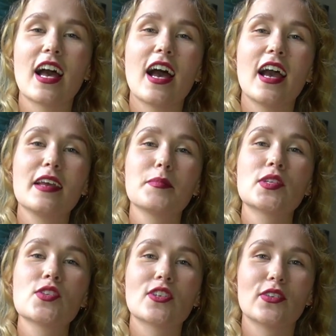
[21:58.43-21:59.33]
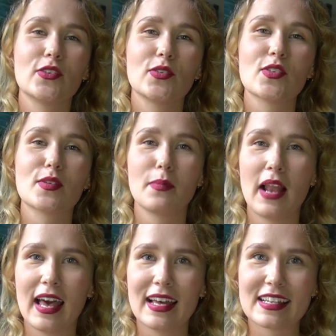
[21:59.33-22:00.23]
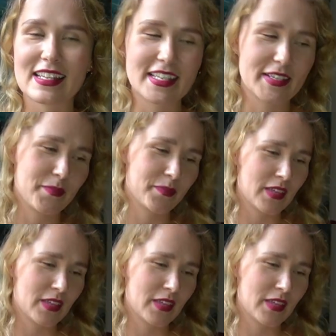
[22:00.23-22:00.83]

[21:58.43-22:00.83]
I am going to show you some plans,